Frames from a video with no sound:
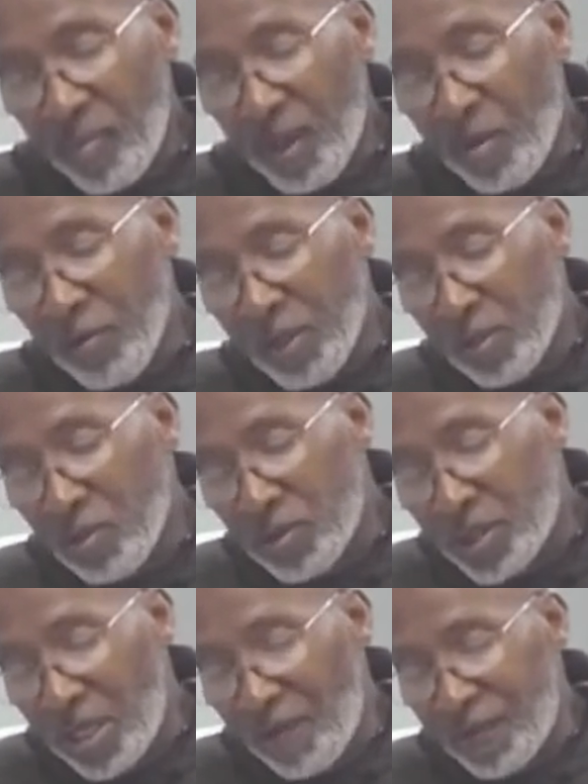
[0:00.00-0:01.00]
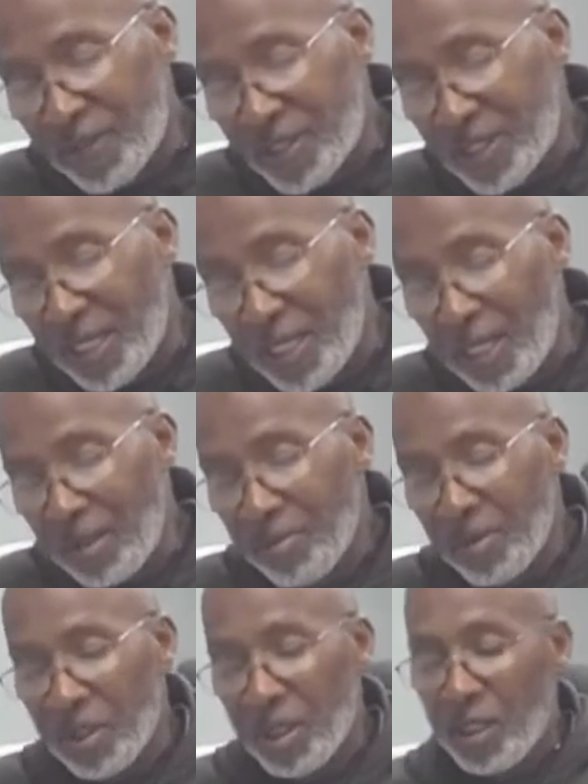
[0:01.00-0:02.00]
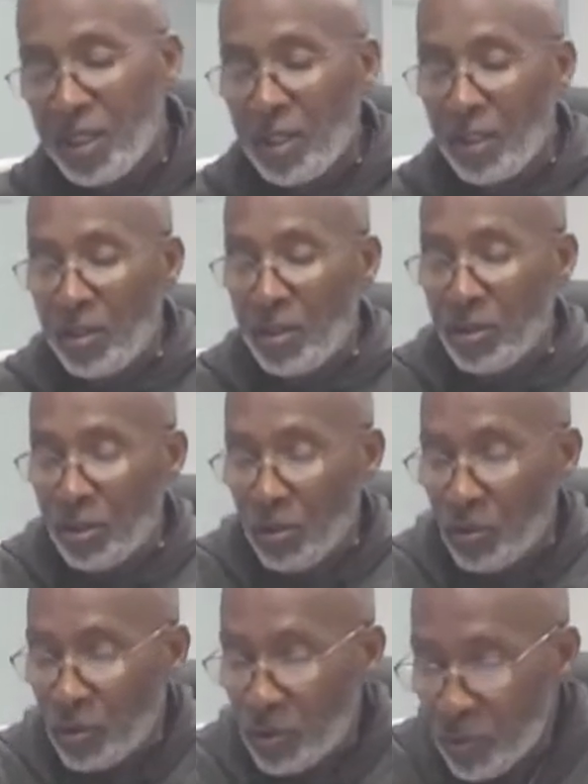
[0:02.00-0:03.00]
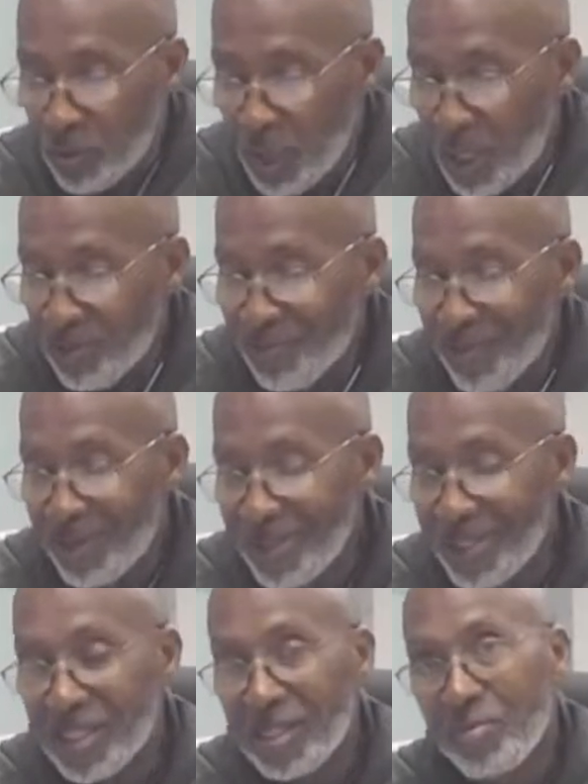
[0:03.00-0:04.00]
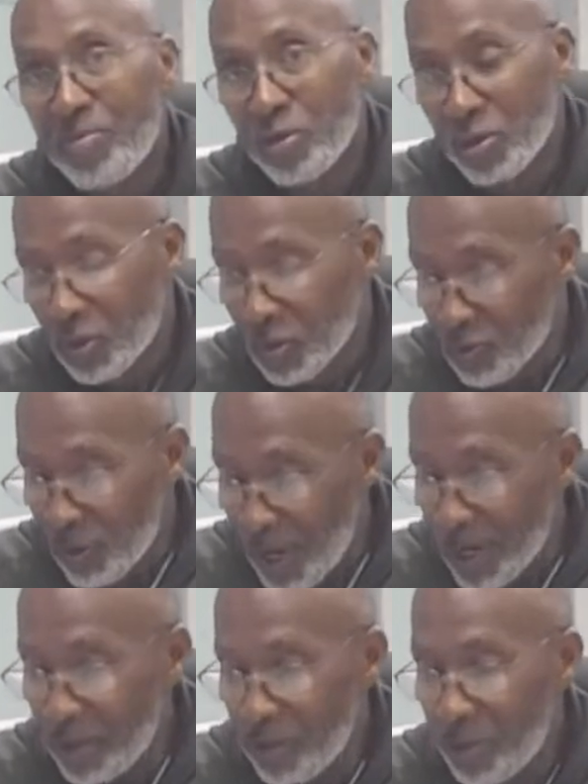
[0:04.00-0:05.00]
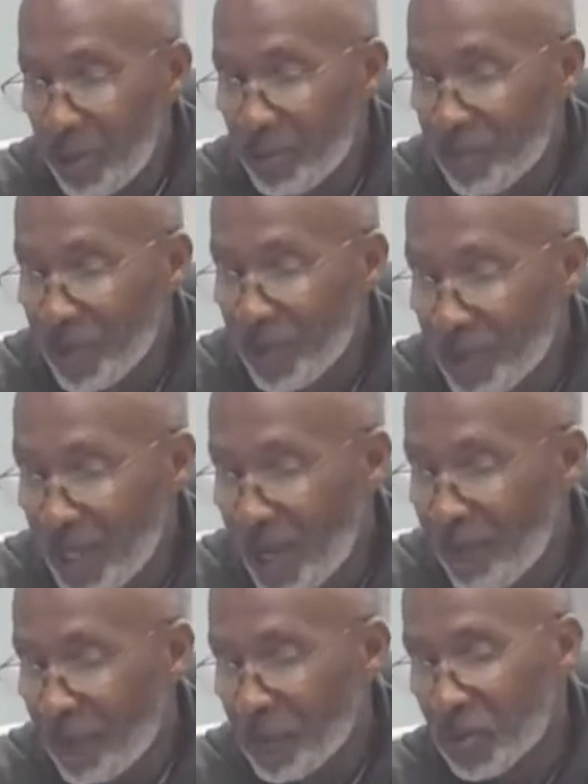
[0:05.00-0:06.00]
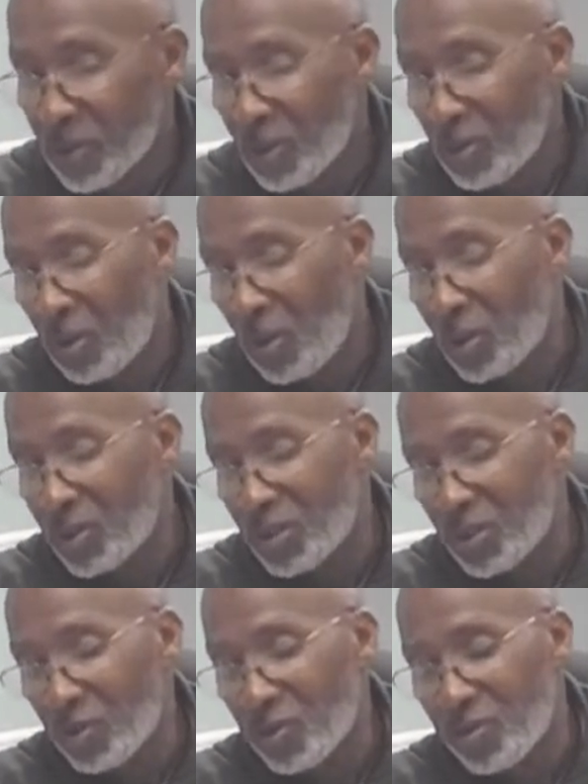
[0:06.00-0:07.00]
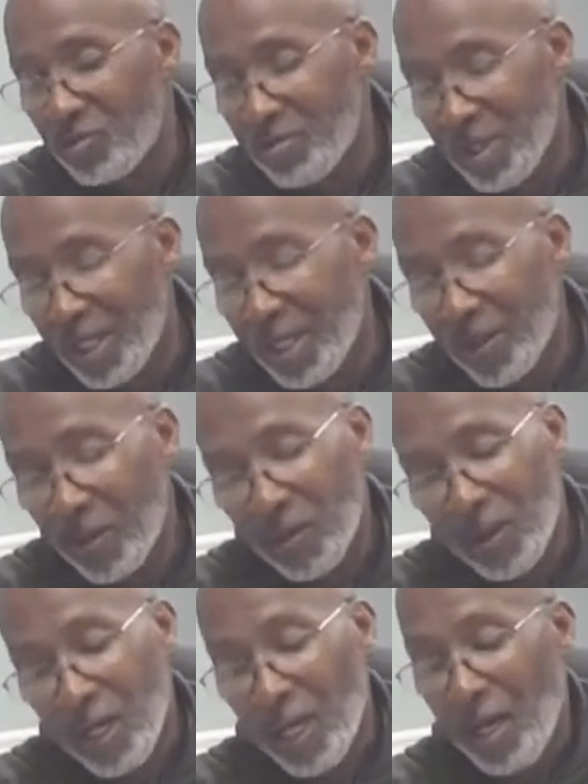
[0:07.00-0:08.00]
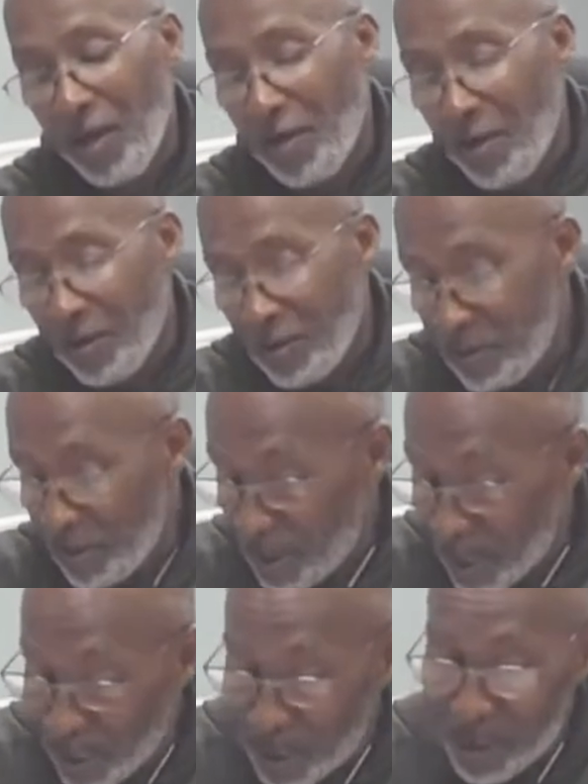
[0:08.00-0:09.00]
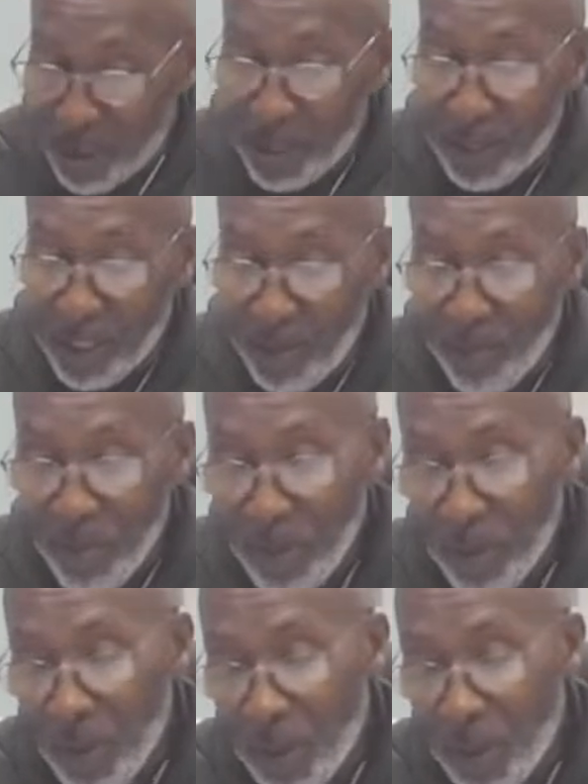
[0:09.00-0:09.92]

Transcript: Reduced self-esteem due to the unrealistic portrayal of real life or on social media. Now, this is something